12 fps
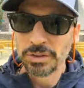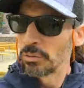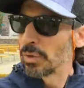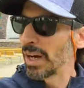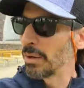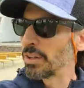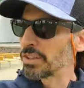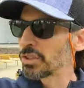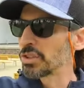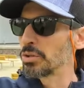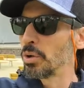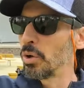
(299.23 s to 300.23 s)
When I went to
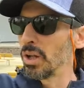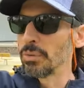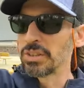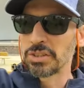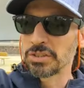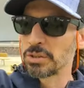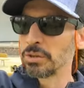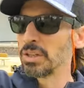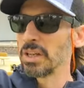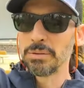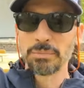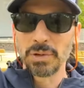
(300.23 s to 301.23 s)
school,
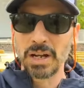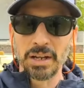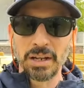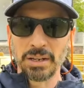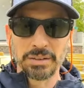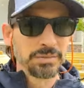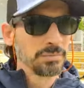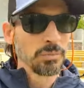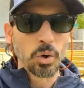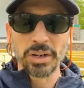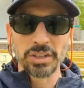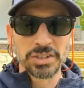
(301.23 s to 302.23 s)
at
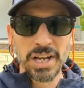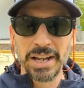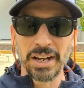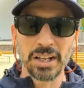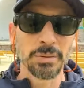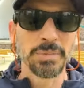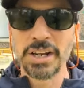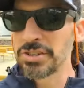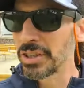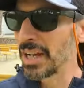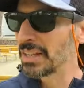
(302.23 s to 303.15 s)
Morningside Elementary.